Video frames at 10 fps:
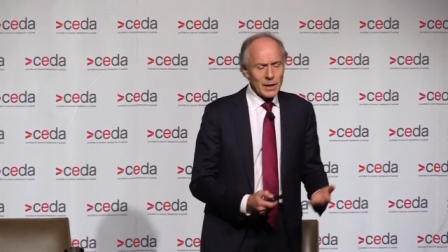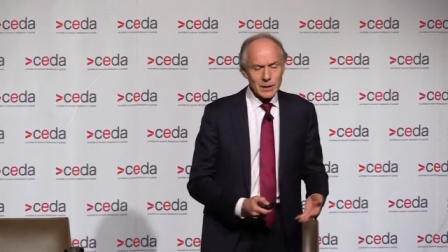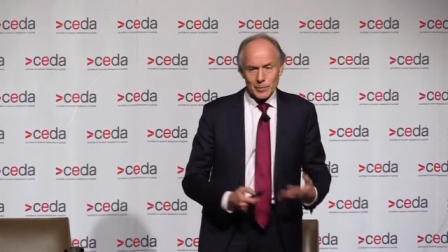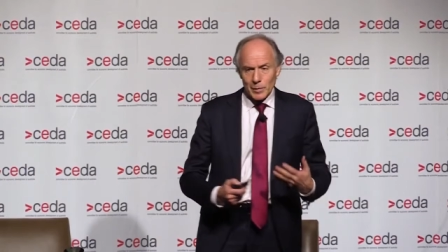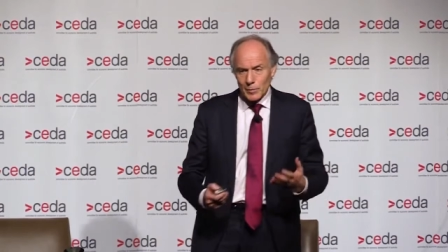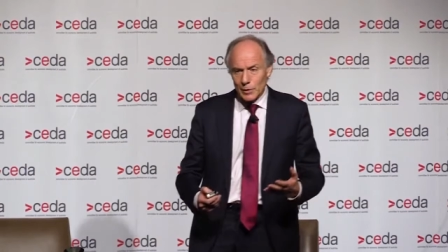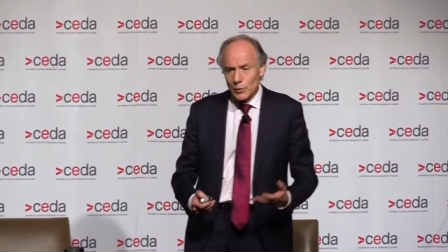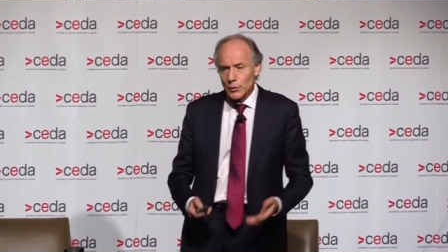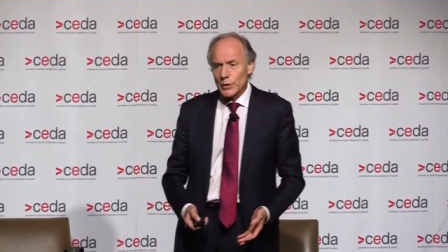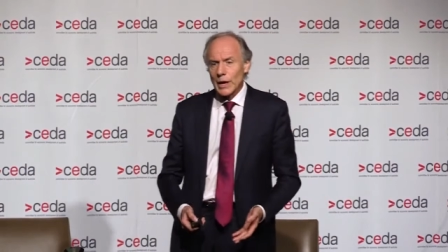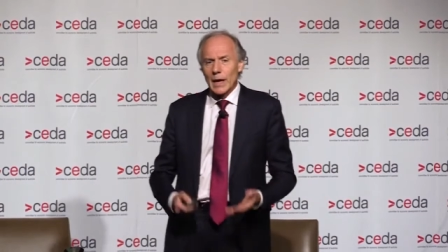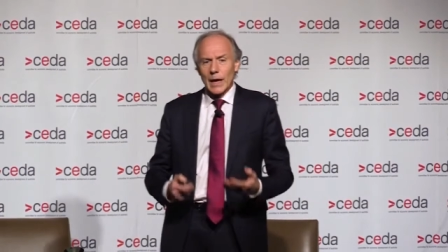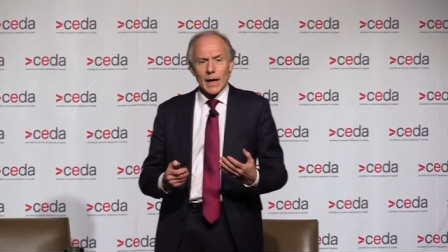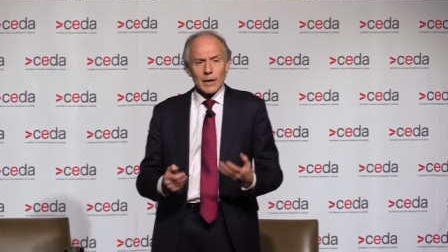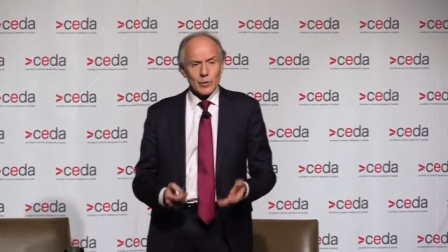bound up in minerals,
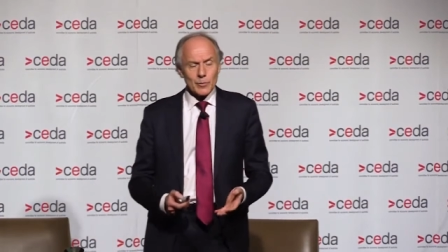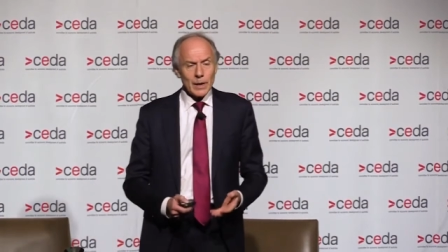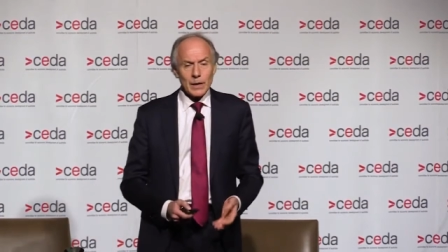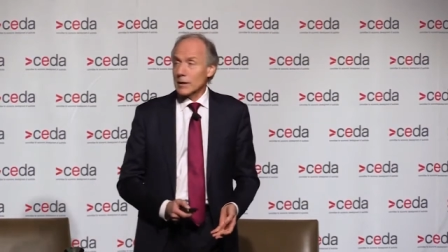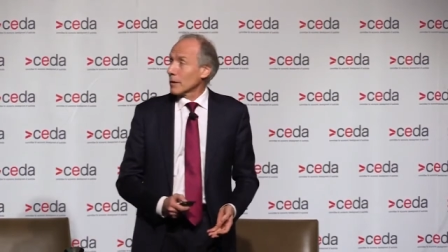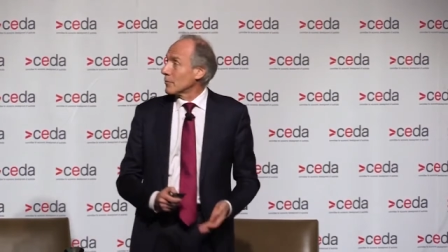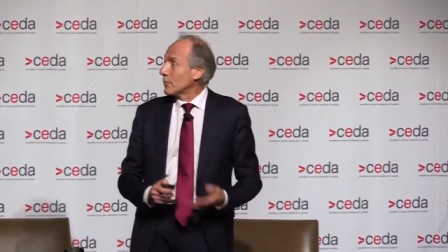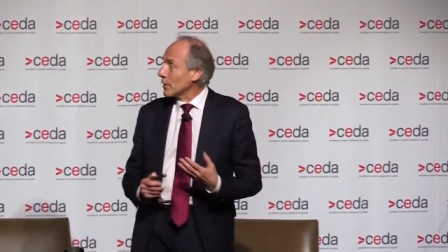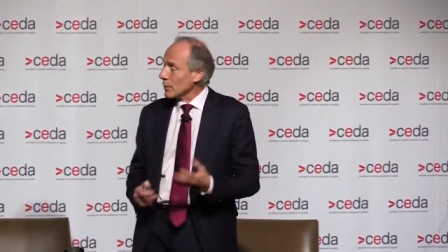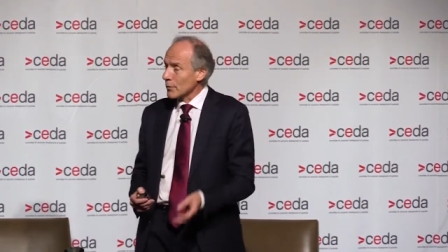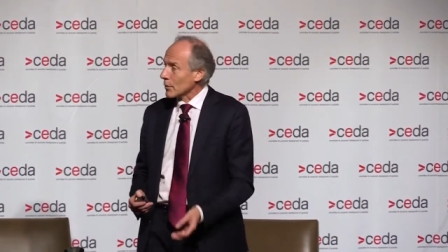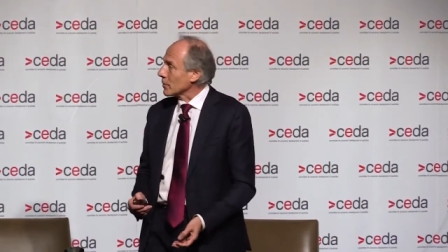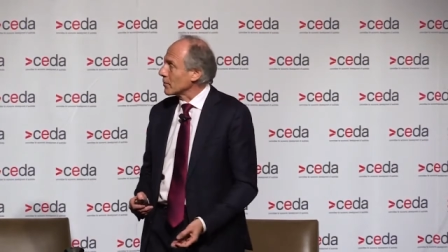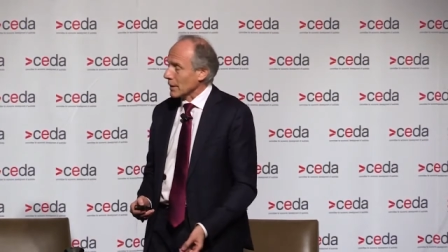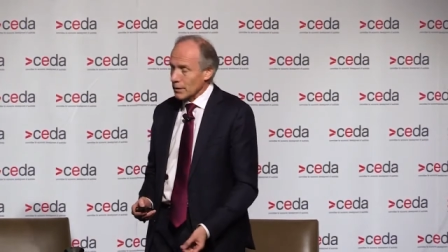and it's bound up very,
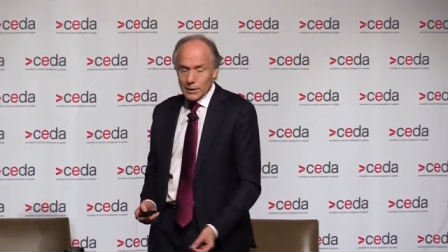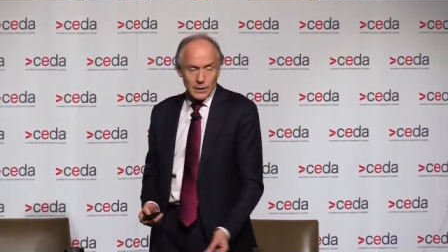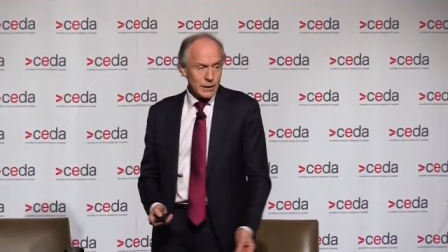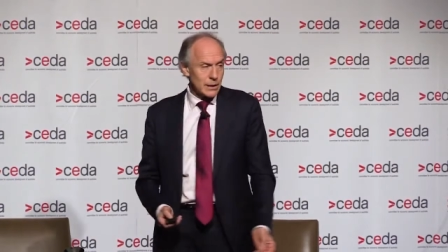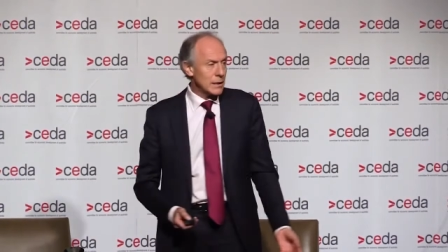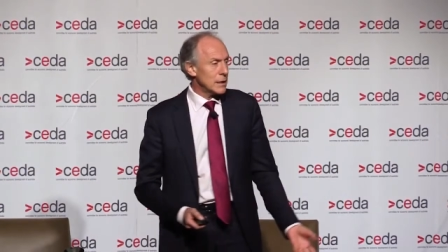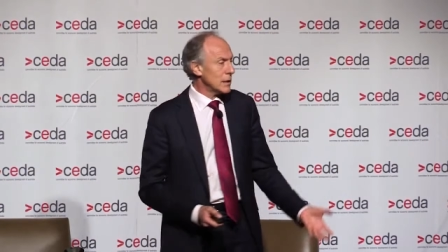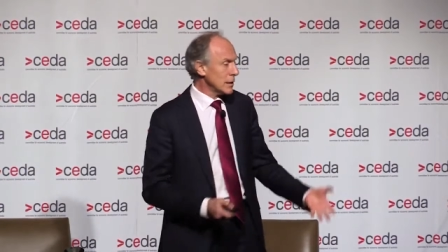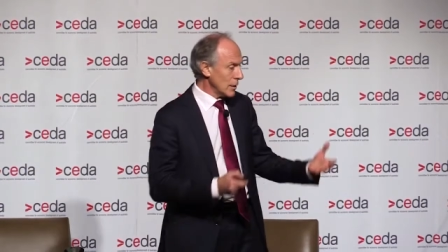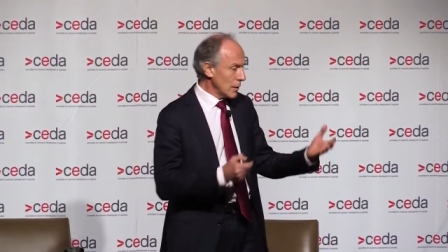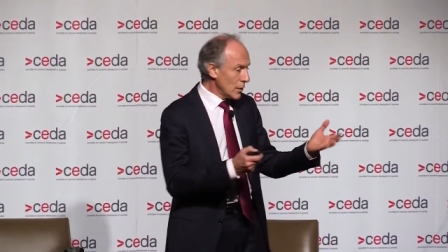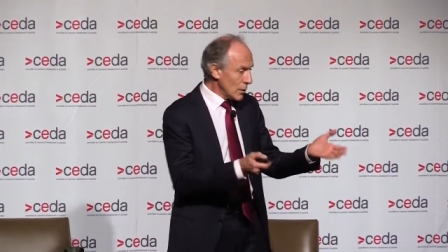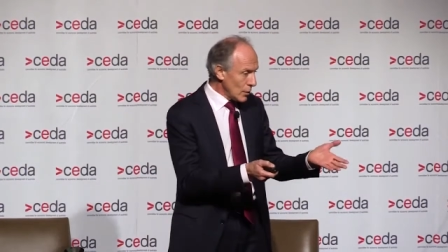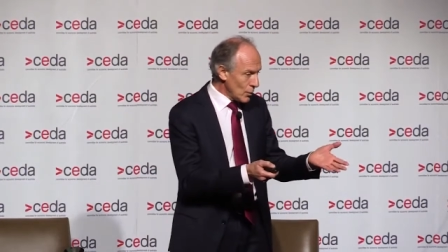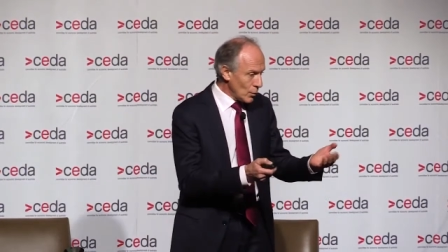very abundantly in
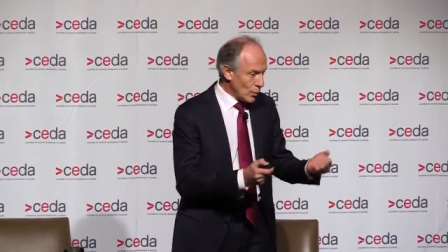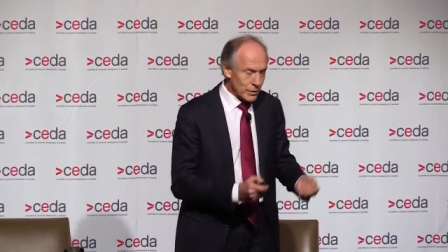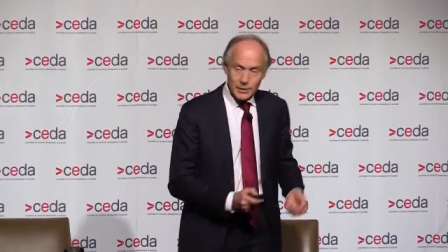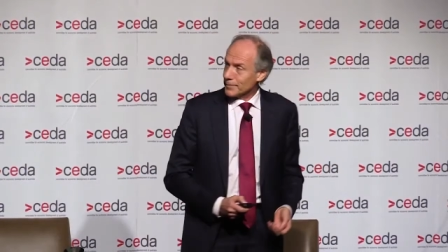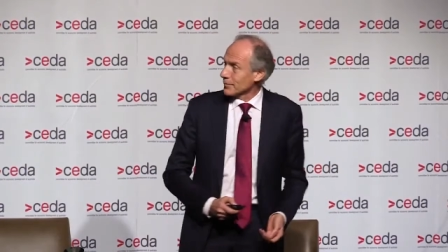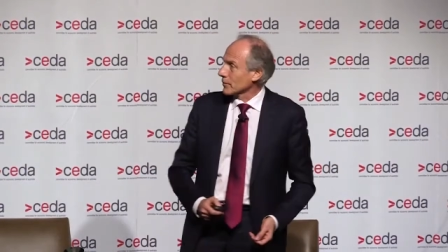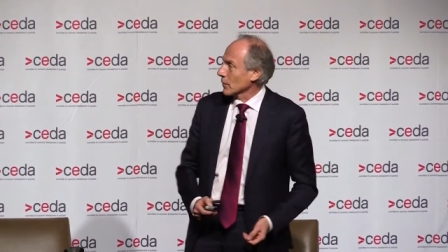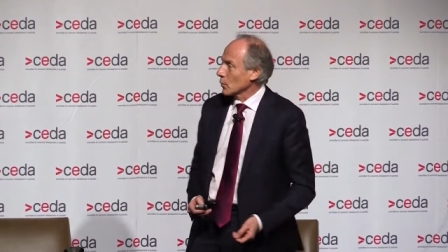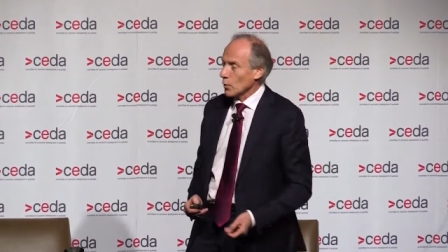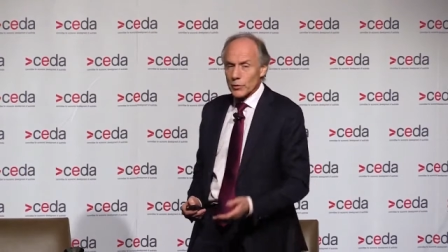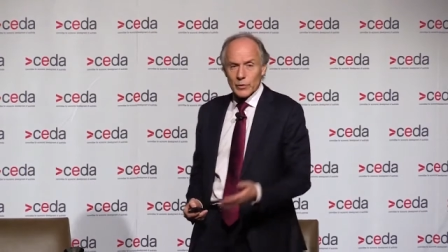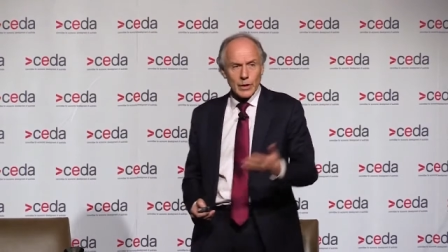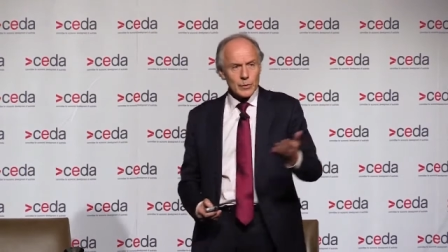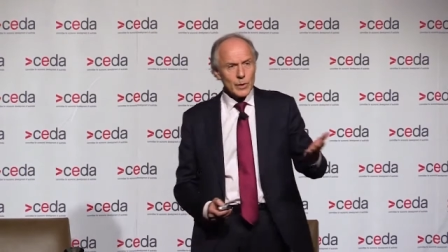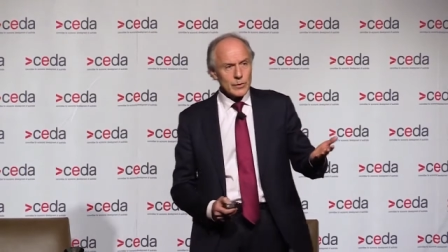water. Water is
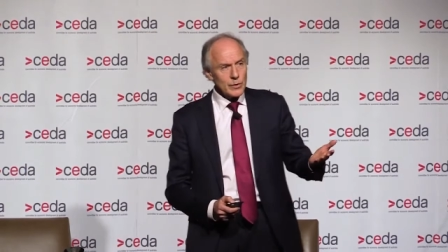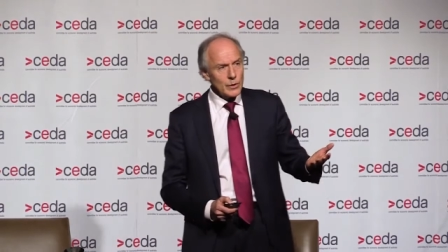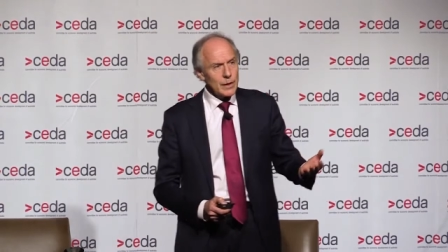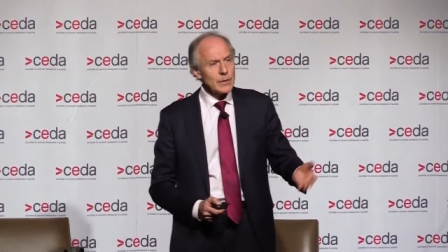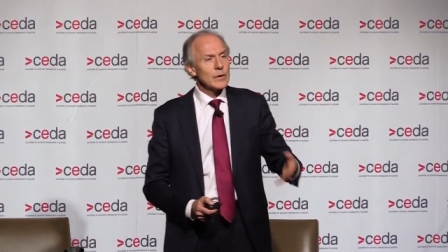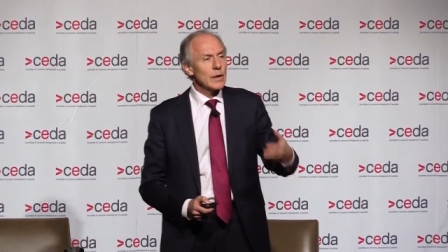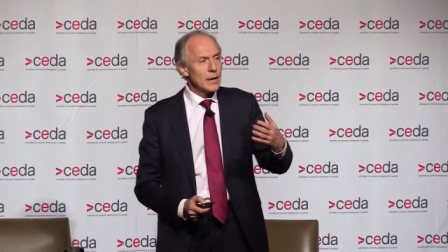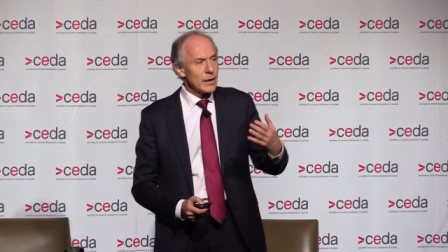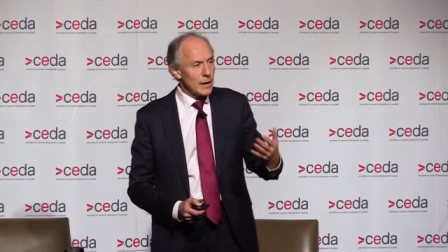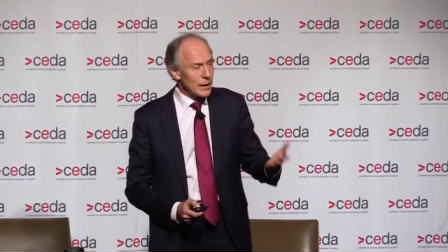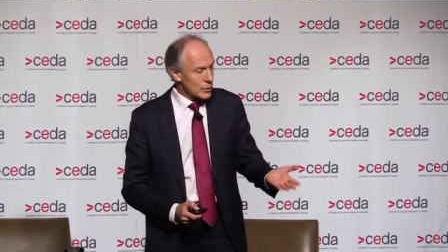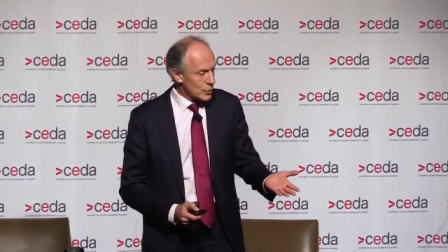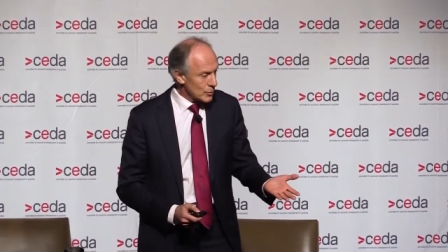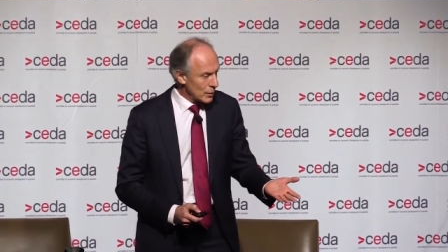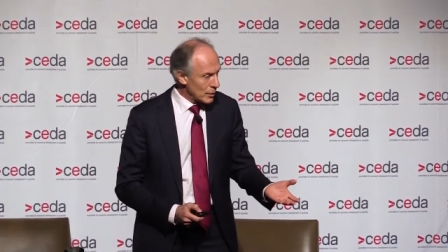otherwise known as
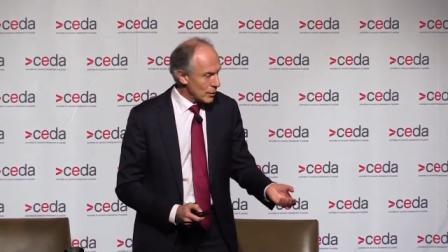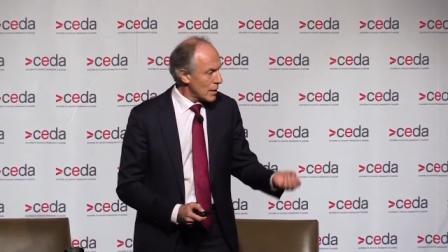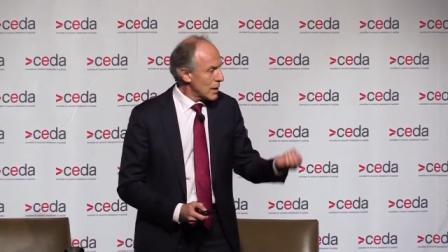H2O.